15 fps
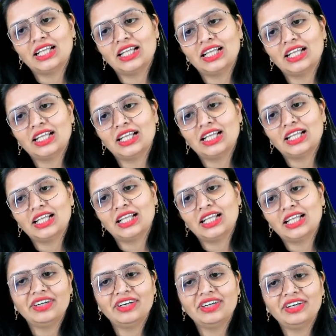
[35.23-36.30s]
action of
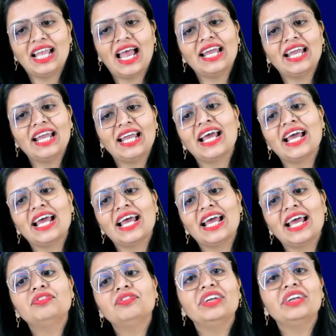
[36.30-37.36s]
gravity and it has a
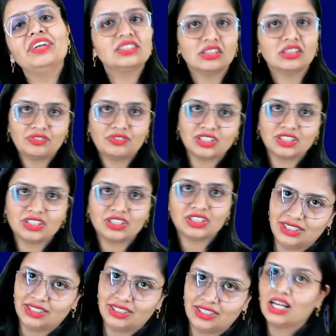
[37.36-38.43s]
free surface with it.